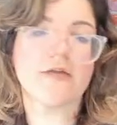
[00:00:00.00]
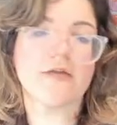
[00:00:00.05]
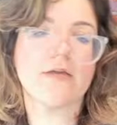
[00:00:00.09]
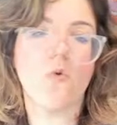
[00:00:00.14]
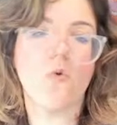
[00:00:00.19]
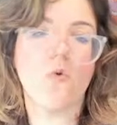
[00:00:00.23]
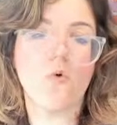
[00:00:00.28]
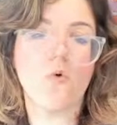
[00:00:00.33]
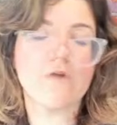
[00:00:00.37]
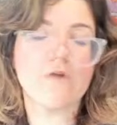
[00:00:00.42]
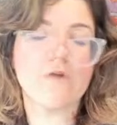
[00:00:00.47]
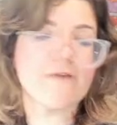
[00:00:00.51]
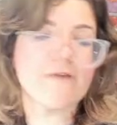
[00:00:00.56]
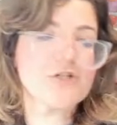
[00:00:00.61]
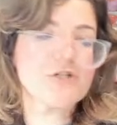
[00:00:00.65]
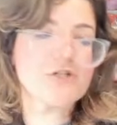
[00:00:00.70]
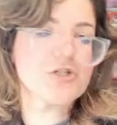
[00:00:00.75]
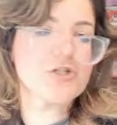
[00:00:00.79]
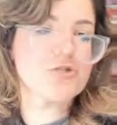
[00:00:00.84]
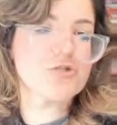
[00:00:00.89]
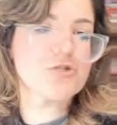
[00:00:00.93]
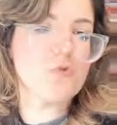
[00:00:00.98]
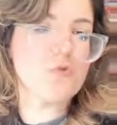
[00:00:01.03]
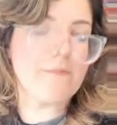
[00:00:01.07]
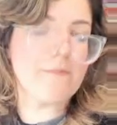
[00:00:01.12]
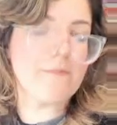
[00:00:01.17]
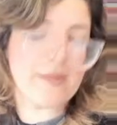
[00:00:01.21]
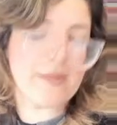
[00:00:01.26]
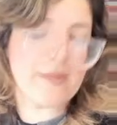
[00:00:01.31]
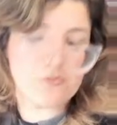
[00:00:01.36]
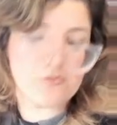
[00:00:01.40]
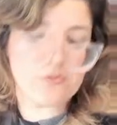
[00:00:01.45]
or if I should just do it
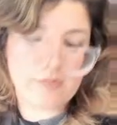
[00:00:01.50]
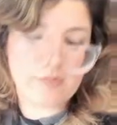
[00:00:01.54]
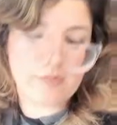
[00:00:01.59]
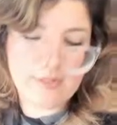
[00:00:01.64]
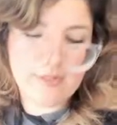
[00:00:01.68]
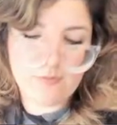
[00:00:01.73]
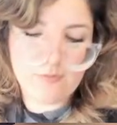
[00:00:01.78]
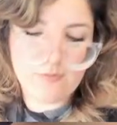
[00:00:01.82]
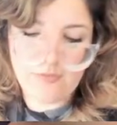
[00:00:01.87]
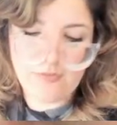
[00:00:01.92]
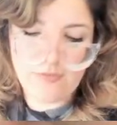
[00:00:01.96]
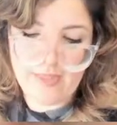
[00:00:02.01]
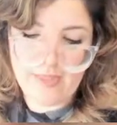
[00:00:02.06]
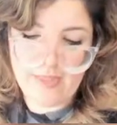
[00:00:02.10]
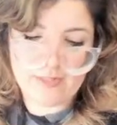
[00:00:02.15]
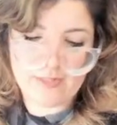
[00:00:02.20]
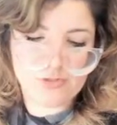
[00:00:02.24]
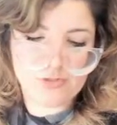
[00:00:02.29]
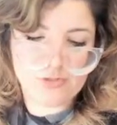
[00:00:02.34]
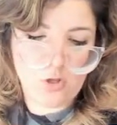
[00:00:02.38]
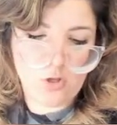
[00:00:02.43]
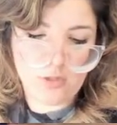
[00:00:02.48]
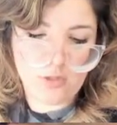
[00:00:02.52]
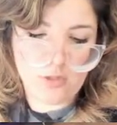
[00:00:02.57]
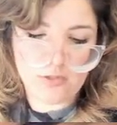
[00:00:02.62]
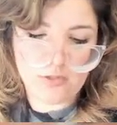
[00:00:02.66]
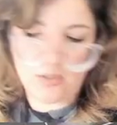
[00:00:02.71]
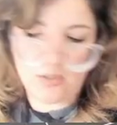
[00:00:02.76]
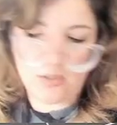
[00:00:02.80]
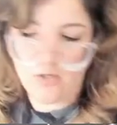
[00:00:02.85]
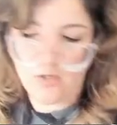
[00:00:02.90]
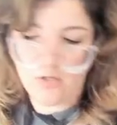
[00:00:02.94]
manually with like a
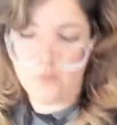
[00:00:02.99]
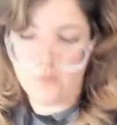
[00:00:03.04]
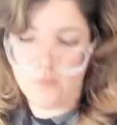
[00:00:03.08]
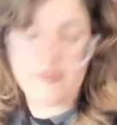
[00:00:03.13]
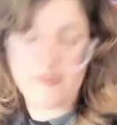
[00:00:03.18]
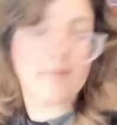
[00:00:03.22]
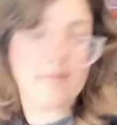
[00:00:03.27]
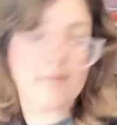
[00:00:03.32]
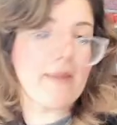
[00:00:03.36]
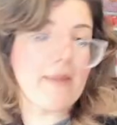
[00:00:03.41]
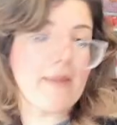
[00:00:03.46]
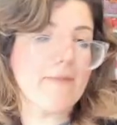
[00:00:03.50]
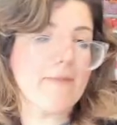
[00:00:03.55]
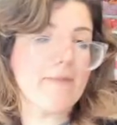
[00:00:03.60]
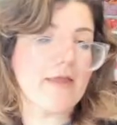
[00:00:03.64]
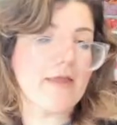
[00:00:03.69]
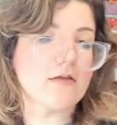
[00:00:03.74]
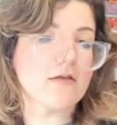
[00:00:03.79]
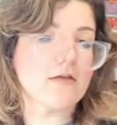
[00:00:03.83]
paint pen.